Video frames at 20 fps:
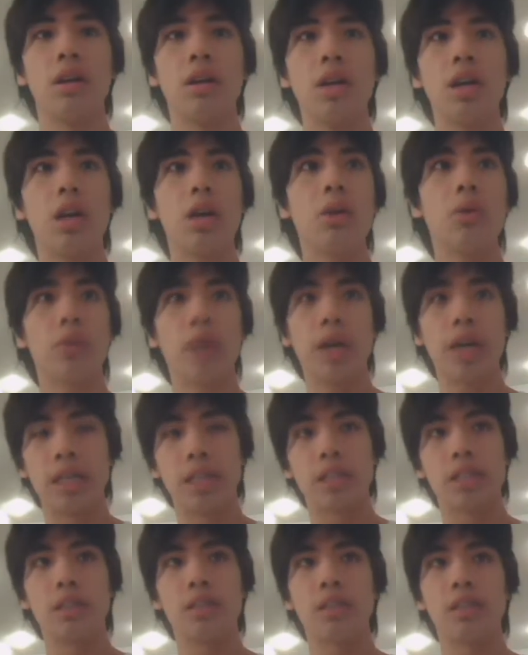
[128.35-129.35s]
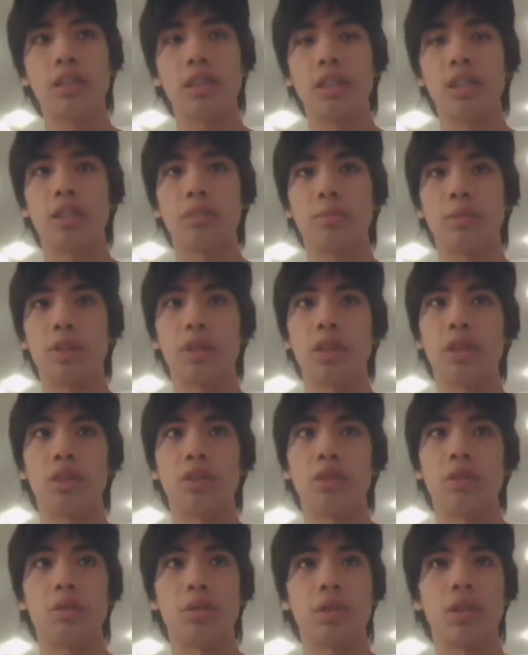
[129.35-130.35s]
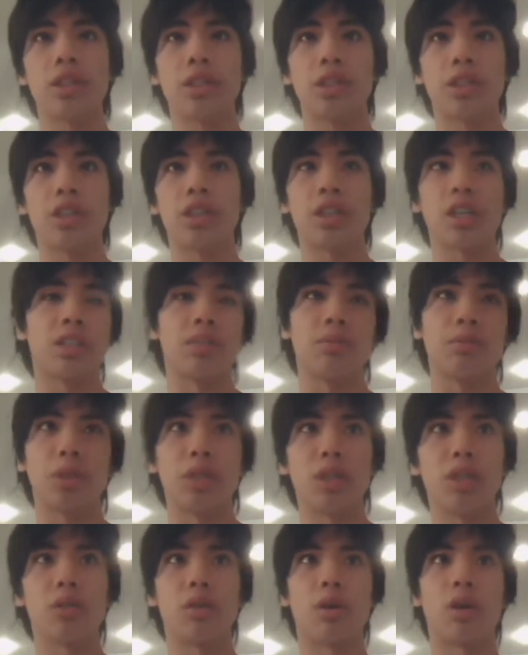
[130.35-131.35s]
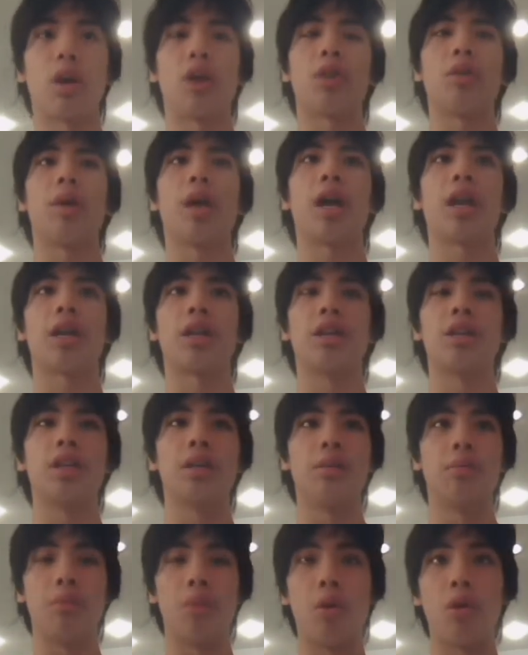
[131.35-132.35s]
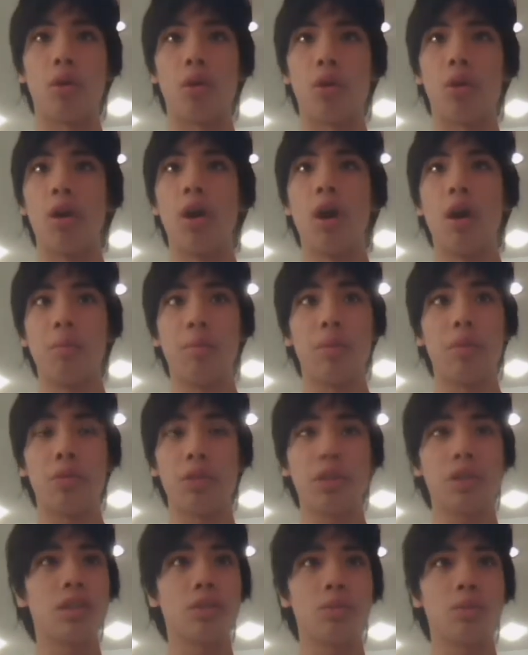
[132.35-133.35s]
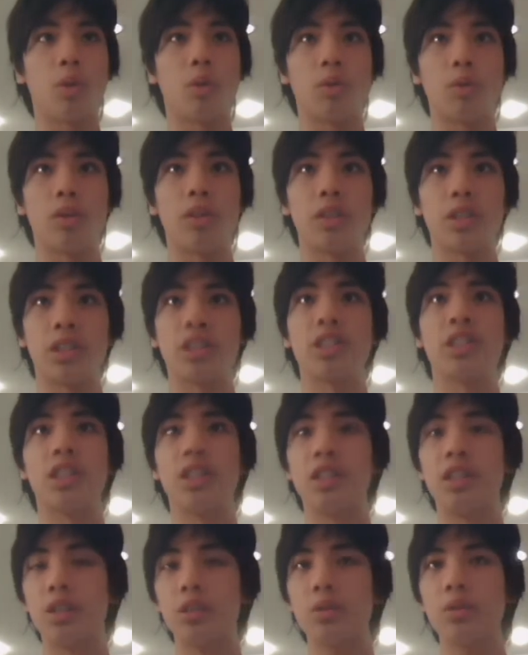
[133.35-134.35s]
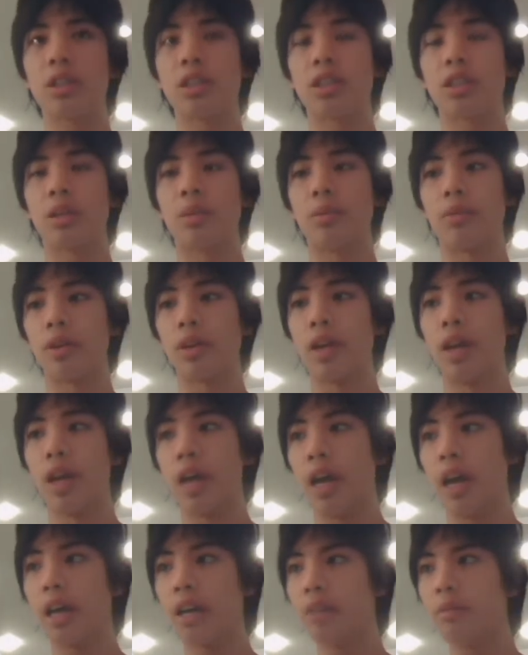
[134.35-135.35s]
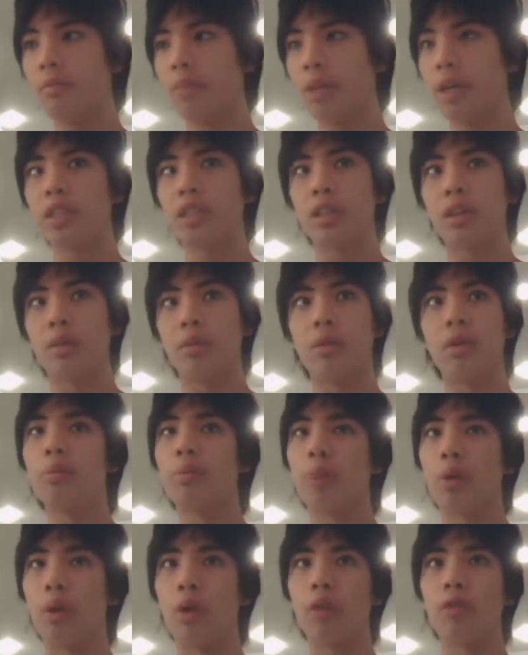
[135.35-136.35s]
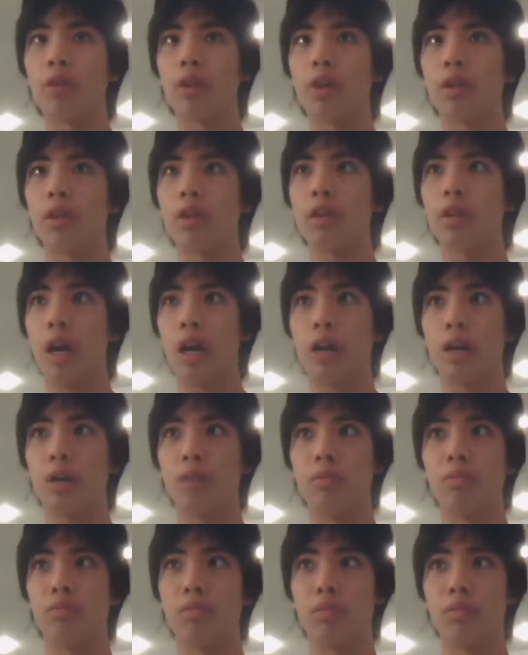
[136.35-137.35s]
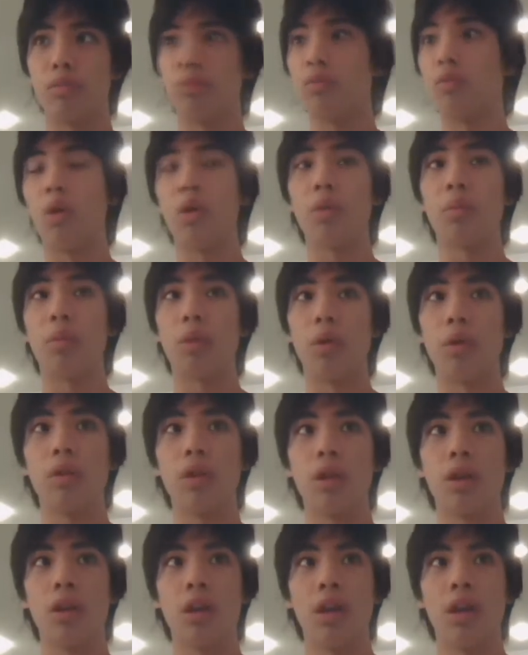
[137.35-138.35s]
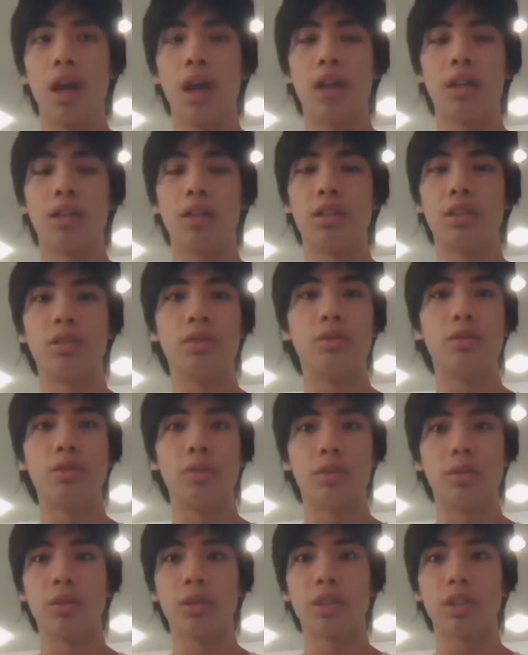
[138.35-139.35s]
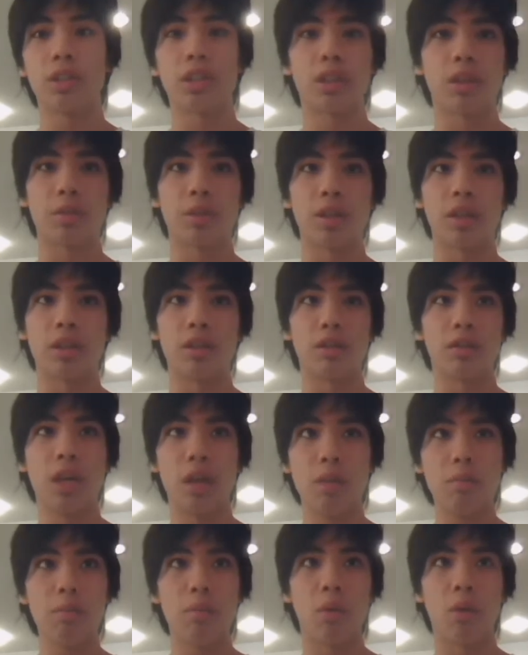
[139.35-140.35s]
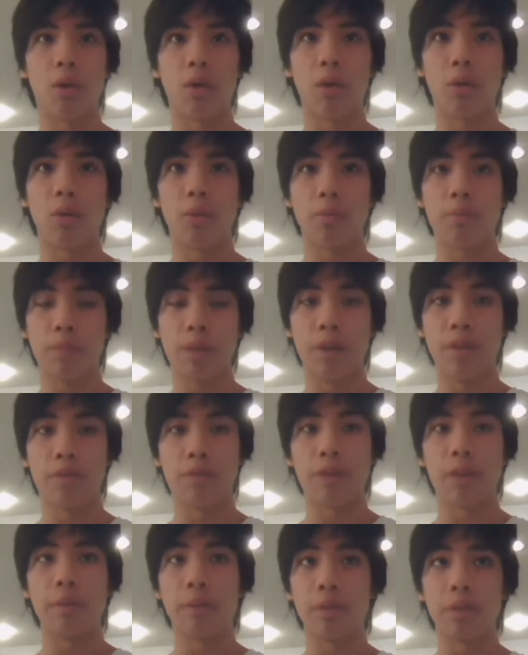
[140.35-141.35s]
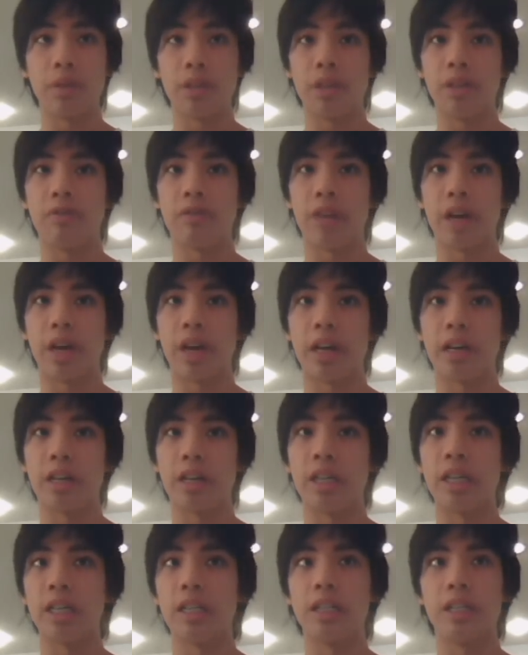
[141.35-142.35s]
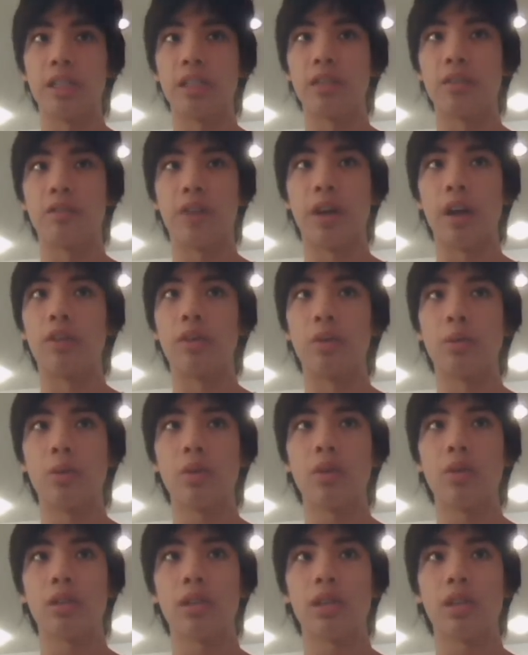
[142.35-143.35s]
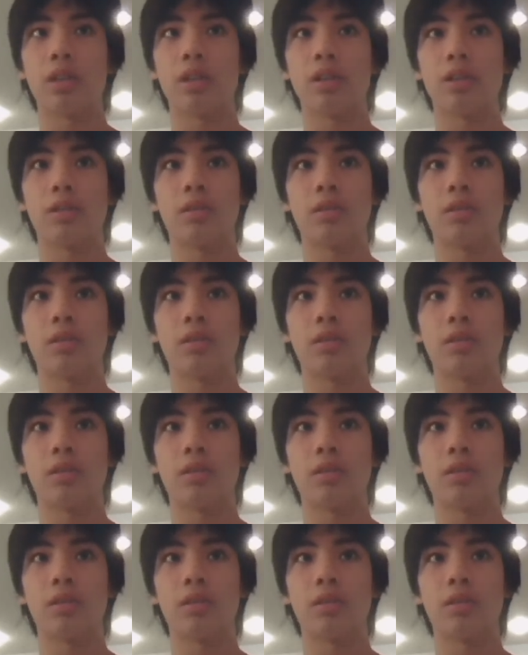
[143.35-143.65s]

Now, granted, just because you're religious doesn't mean you're automatically immoral, but this is what religion can do to someone. It can make someone perfectly and normal into doing something immoral if they believe that it is divinely warranted.